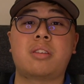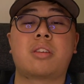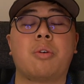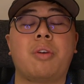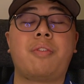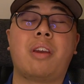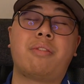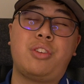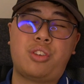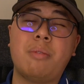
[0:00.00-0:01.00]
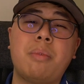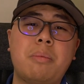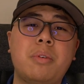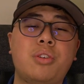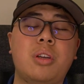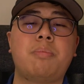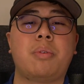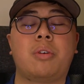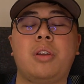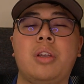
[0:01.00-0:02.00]
So if you have a gym membership
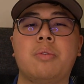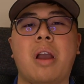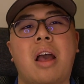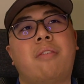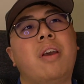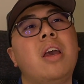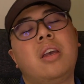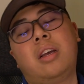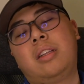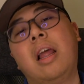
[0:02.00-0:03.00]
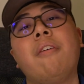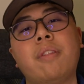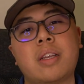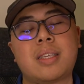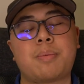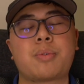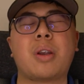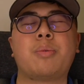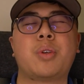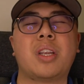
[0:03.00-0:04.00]
or you have a Netflix
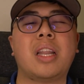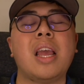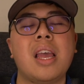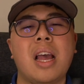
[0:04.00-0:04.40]
subscription,